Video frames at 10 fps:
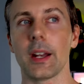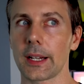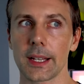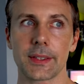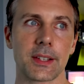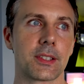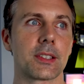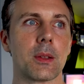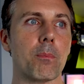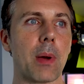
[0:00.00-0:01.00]
And I guess that's
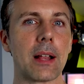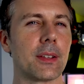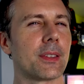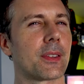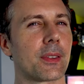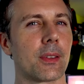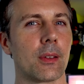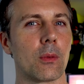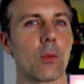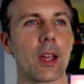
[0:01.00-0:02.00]
just the balance
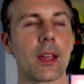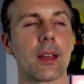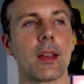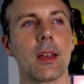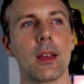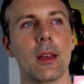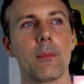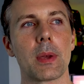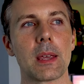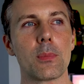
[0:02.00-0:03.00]
where
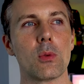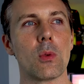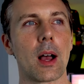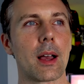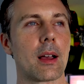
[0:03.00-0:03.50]
people, uh,